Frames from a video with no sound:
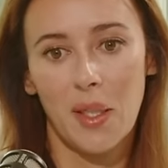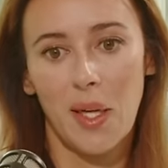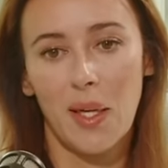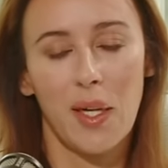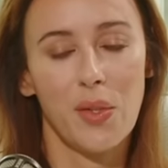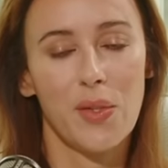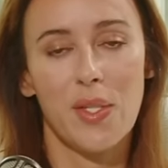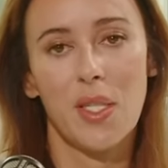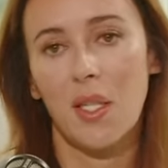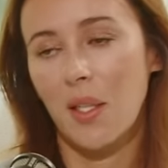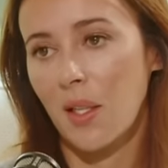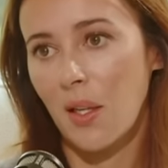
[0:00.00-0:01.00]
Like, are you
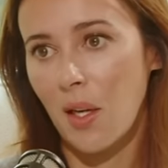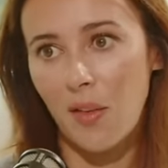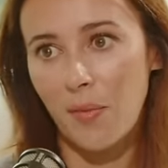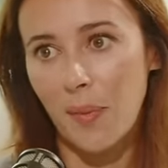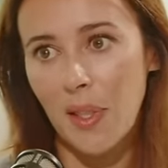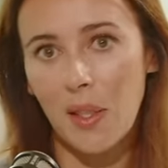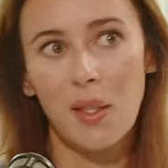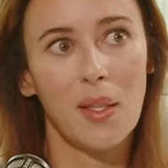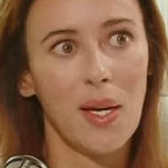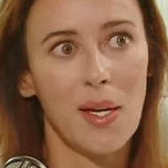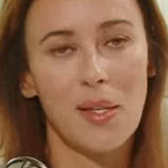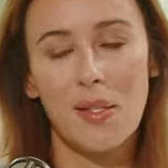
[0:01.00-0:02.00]
still going to love me?
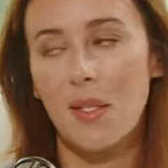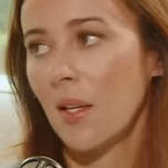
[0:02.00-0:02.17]
Yes.